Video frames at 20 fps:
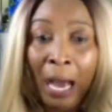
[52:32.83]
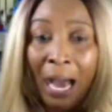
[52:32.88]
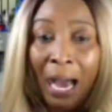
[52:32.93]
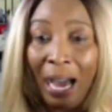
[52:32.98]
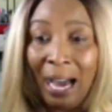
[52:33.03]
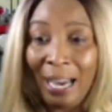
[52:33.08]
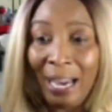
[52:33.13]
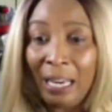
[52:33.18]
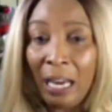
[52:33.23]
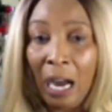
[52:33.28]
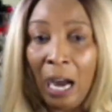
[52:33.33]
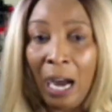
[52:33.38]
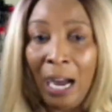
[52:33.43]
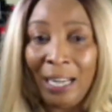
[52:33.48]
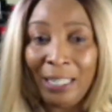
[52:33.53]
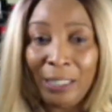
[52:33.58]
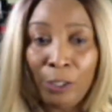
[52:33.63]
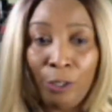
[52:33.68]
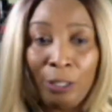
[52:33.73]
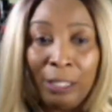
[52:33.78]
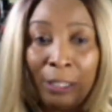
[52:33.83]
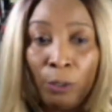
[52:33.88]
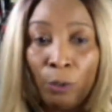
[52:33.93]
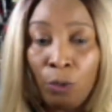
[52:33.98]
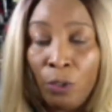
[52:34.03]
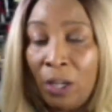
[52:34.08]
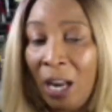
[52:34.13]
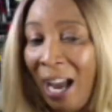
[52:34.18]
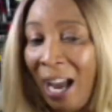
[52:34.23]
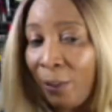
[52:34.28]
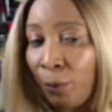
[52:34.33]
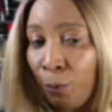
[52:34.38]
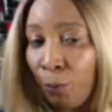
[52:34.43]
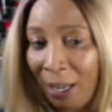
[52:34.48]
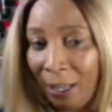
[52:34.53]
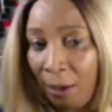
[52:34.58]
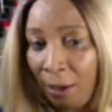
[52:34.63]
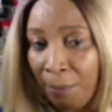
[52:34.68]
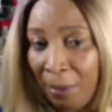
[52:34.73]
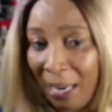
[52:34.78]
I actually do not
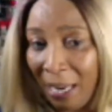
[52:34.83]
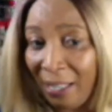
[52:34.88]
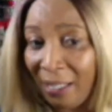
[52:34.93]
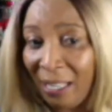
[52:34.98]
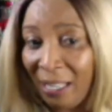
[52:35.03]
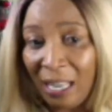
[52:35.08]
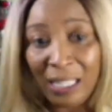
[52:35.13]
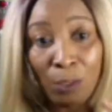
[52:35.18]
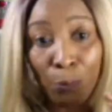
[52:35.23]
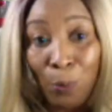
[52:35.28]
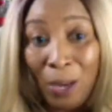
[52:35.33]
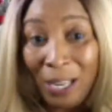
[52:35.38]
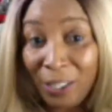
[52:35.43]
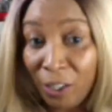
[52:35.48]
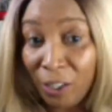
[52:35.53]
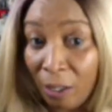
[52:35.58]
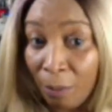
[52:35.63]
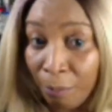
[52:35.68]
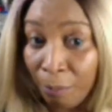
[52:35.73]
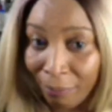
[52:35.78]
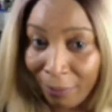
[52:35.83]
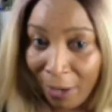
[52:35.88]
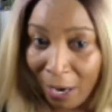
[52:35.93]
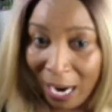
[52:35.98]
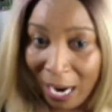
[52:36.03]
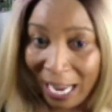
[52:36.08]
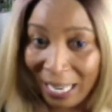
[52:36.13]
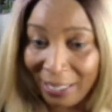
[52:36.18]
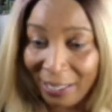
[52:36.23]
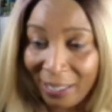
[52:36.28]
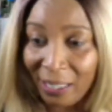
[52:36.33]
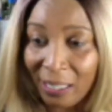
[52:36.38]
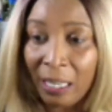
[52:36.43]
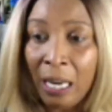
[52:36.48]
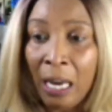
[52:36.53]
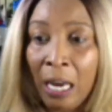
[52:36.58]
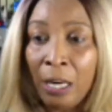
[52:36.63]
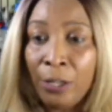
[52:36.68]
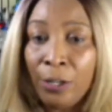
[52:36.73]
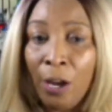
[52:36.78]
recommend a special brand,
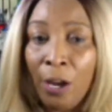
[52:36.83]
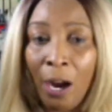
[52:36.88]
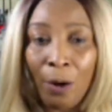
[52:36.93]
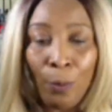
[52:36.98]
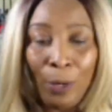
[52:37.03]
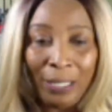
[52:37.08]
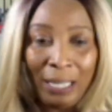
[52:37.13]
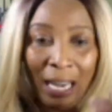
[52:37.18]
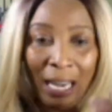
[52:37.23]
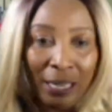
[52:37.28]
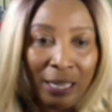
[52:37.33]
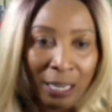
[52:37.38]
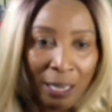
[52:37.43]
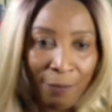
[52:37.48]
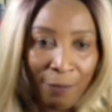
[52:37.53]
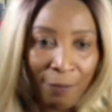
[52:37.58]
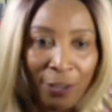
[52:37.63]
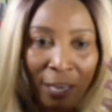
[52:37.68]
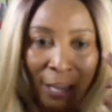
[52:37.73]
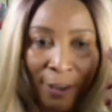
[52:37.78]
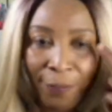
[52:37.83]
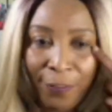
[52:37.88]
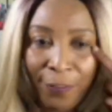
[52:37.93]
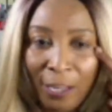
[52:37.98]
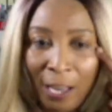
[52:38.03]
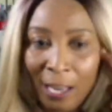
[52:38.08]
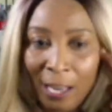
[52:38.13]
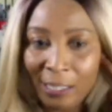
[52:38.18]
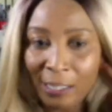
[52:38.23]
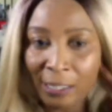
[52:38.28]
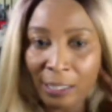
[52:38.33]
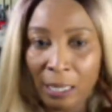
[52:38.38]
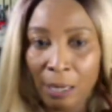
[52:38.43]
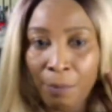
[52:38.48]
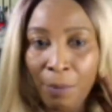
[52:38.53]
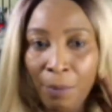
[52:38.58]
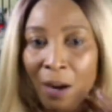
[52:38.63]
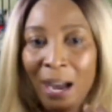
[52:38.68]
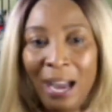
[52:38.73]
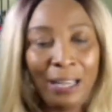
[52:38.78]
nor when I give gifts a
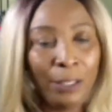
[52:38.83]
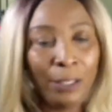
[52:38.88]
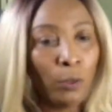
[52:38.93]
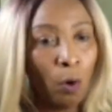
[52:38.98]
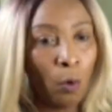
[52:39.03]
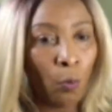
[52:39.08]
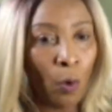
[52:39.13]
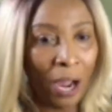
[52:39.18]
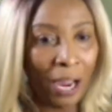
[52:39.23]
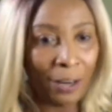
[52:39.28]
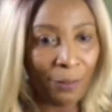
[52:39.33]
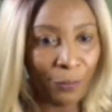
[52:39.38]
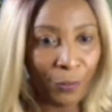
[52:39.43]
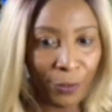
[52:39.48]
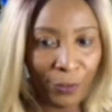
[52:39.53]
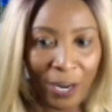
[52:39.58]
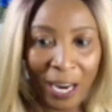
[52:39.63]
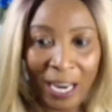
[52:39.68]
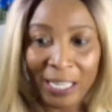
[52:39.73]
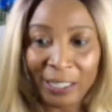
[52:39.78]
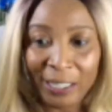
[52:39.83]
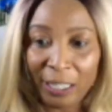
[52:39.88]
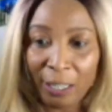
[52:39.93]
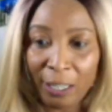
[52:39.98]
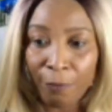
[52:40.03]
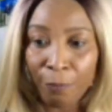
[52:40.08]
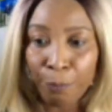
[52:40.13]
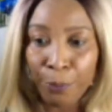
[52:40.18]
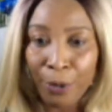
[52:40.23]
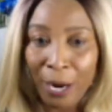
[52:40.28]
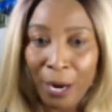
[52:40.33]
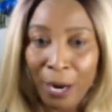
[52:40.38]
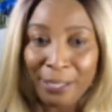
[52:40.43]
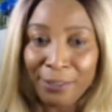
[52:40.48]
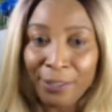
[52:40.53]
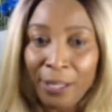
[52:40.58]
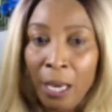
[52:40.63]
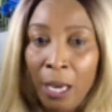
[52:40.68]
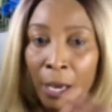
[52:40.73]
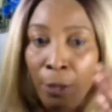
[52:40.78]
steamer. I do a wide variety of
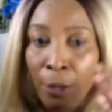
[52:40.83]
brands.